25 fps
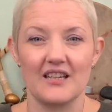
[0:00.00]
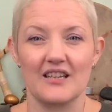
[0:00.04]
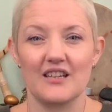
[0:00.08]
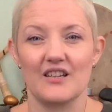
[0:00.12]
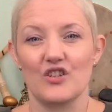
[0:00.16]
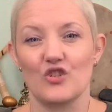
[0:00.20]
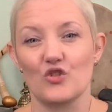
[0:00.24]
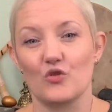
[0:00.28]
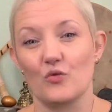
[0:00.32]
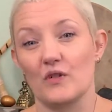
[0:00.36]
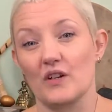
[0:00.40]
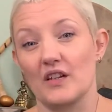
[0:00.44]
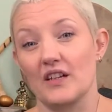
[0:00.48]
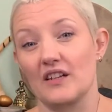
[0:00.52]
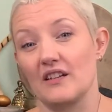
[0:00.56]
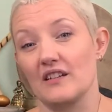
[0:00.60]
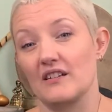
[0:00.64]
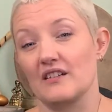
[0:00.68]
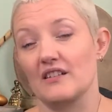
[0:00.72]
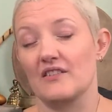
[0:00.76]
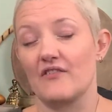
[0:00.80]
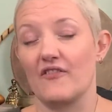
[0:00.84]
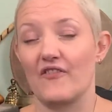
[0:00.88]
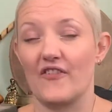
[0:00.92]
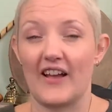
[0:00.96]
So we're
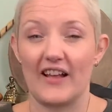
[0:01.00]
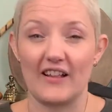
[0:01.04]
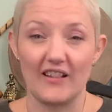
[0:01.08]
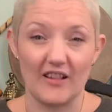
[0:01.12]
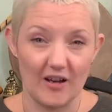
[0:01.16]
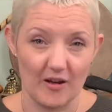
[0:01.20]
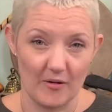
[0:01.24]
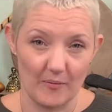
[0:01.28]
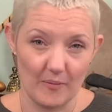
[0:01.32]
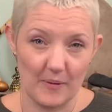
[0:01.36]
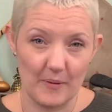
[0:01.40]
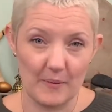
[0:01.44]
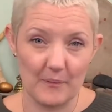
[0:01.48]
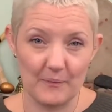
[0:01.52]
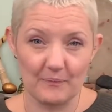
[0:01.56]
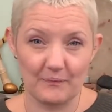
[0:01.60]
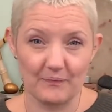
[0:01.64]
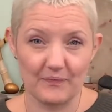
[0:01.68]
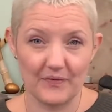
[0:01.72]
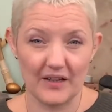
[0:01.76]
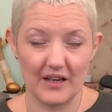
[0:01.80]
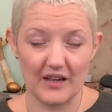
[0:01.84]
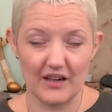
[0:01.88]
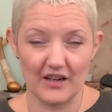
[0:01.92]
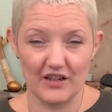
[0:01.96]
going to develop our